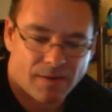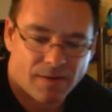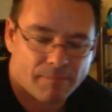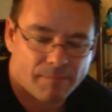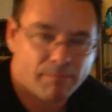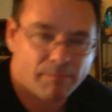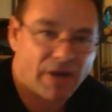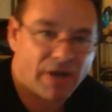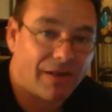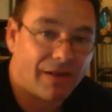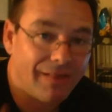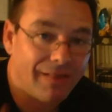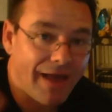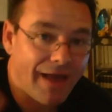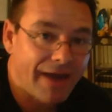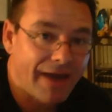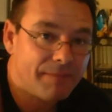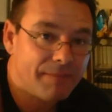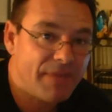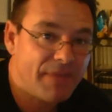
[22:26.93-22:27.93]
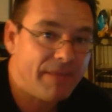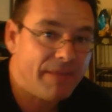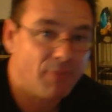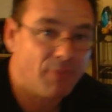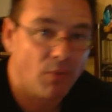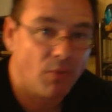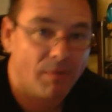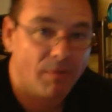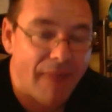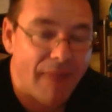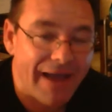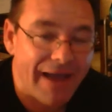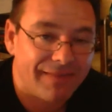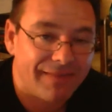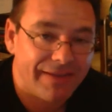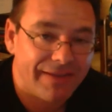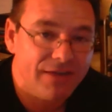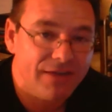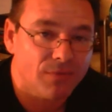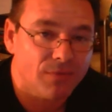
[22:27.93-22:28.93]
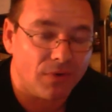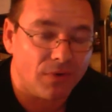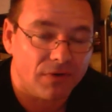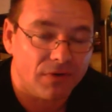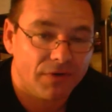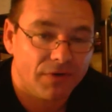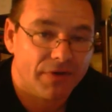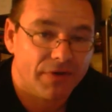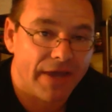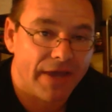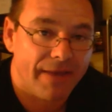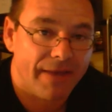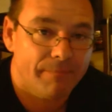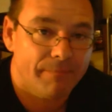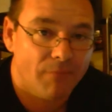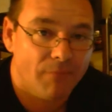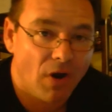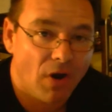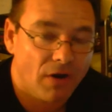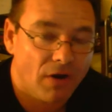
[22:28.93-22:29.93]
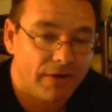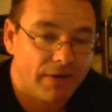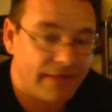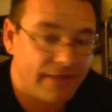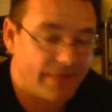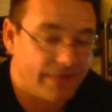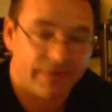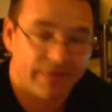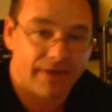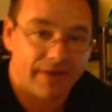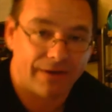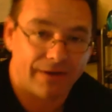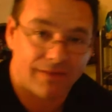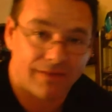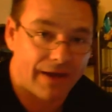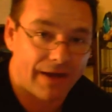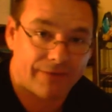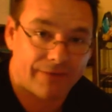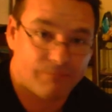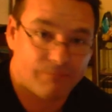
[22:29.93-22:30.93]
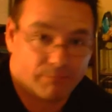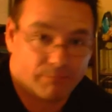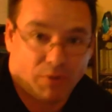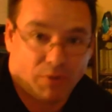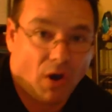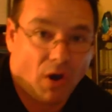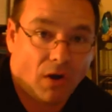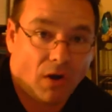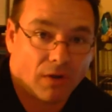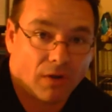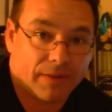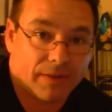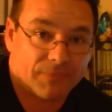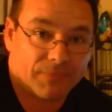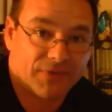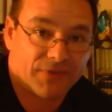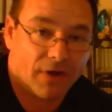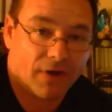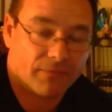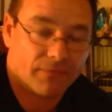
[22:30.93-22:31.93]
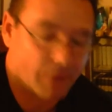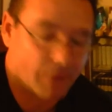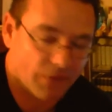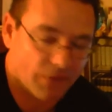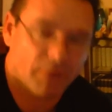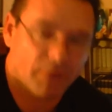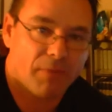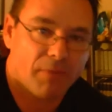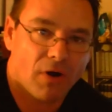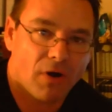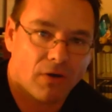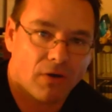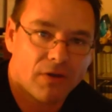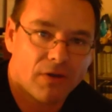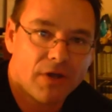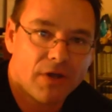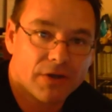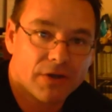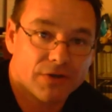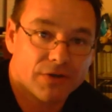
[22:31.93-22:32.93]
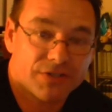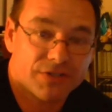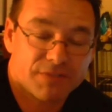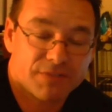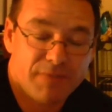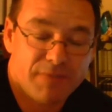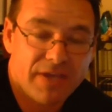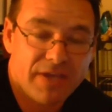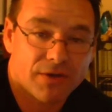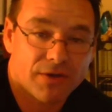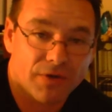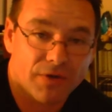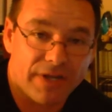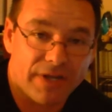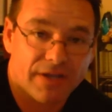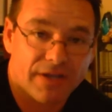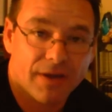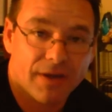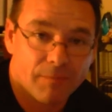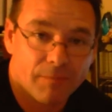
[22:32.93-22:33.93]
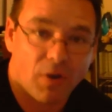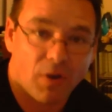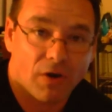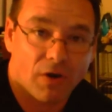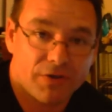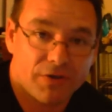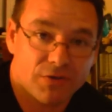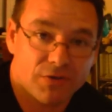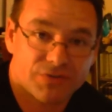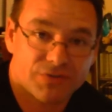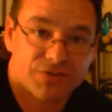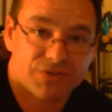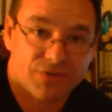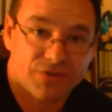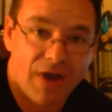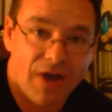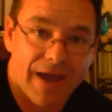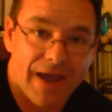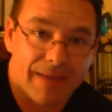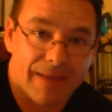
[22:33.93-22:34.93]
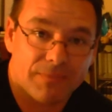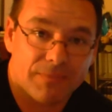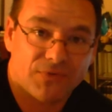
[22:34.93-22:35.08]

But a lot of people were bilingual, okay? Mark and a lot of Paul himself, although Paul could speak Greek, Paul used scribes.